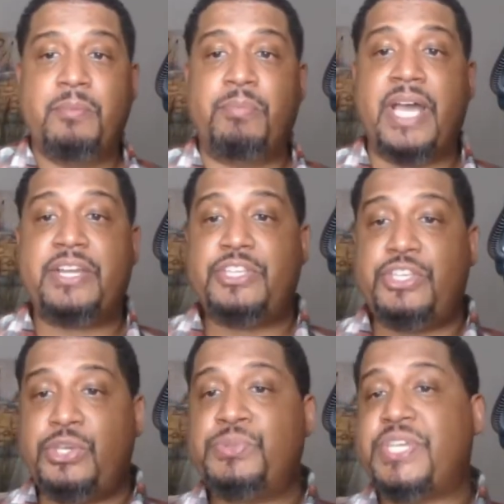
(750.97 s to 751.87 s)
But
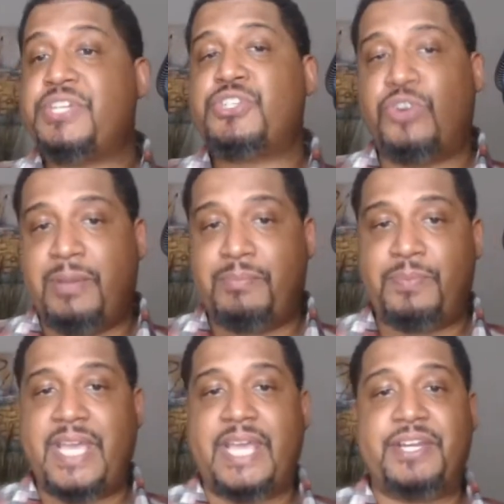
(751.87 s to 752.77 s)
using Trump
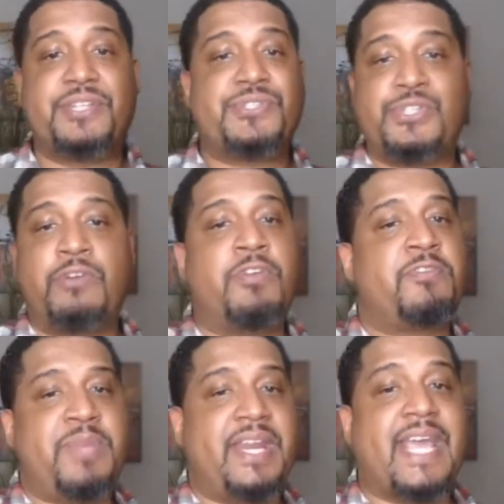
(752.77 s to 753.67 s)
and
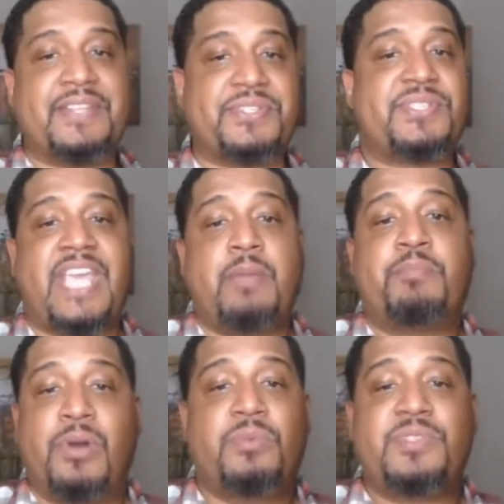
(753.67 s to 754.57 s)
conservative media as a
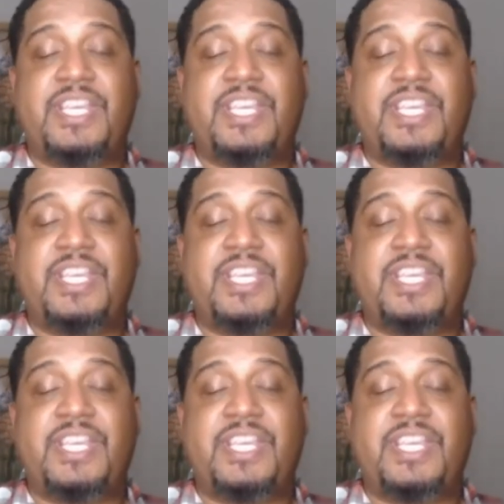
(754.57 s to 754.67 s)
scapegoat,